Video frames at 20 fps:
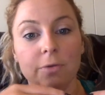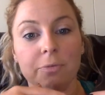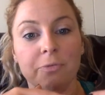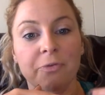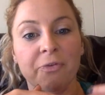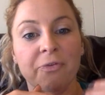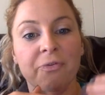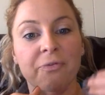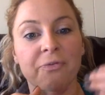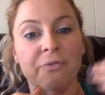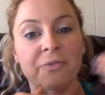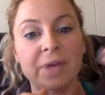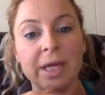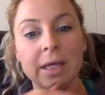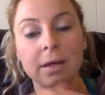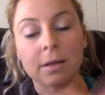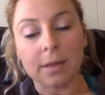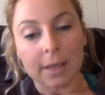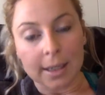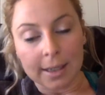
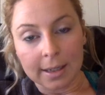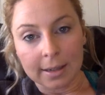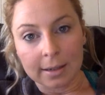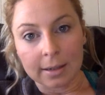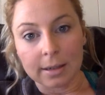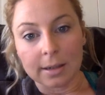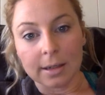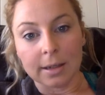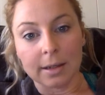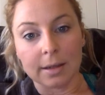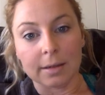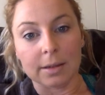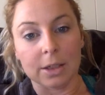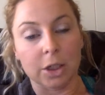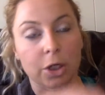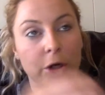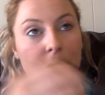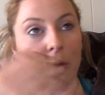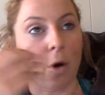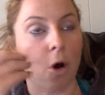Feel it,
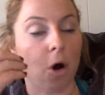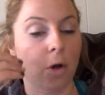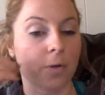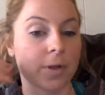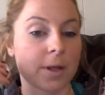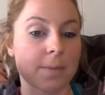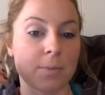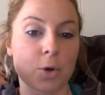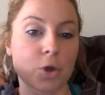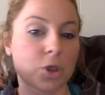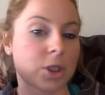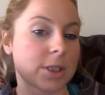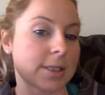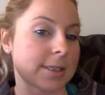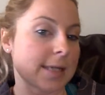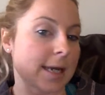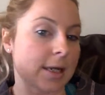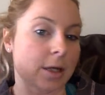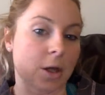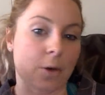you know, all the
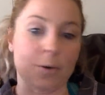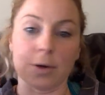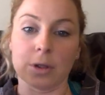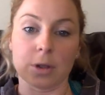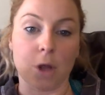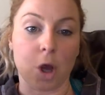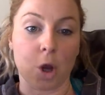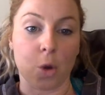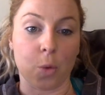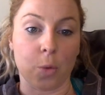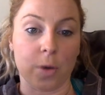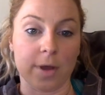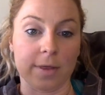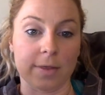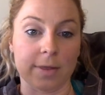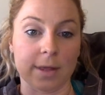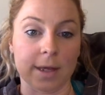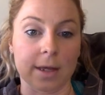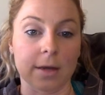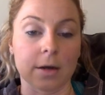emotions that go along
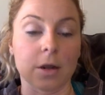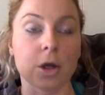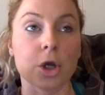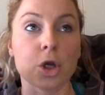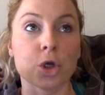with it.